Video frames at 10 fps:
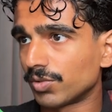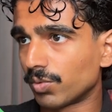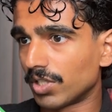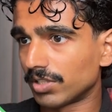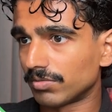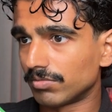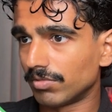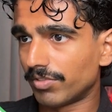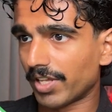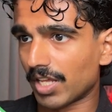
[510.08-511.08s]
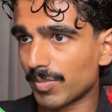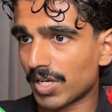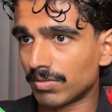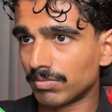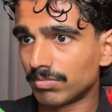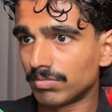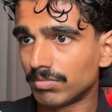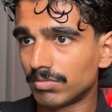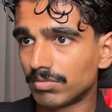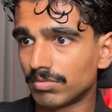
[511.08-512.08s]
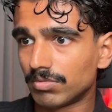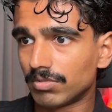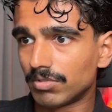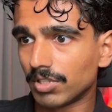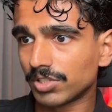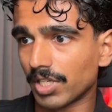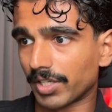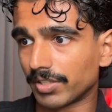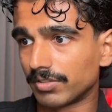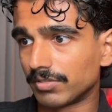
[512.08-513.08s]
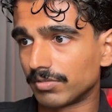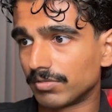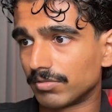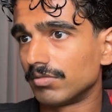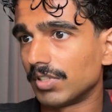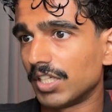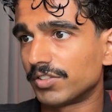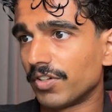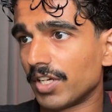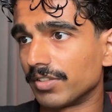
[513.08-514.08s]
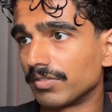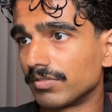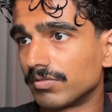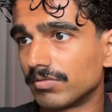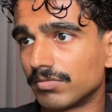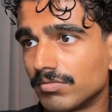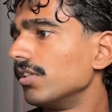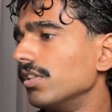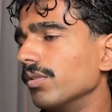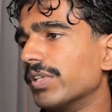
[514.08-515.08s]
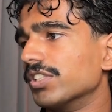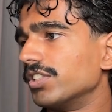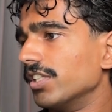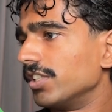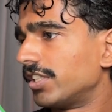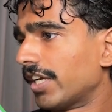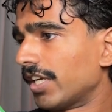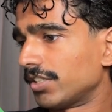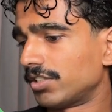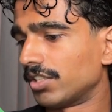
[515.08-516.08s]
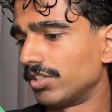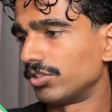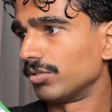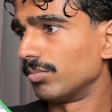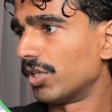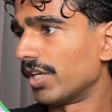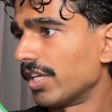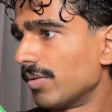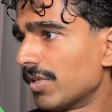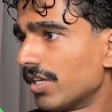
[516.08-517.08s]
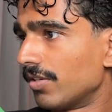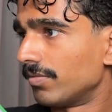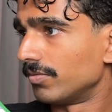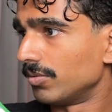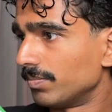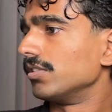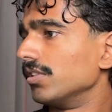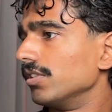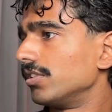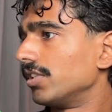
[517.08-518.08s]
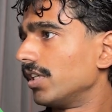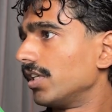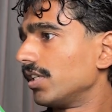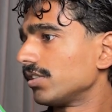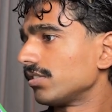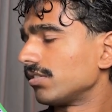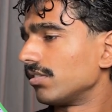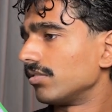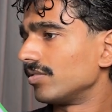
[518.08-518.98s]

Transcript: is what the email looks like. And it's fine. And then we can send a test, send it to my email, send a test.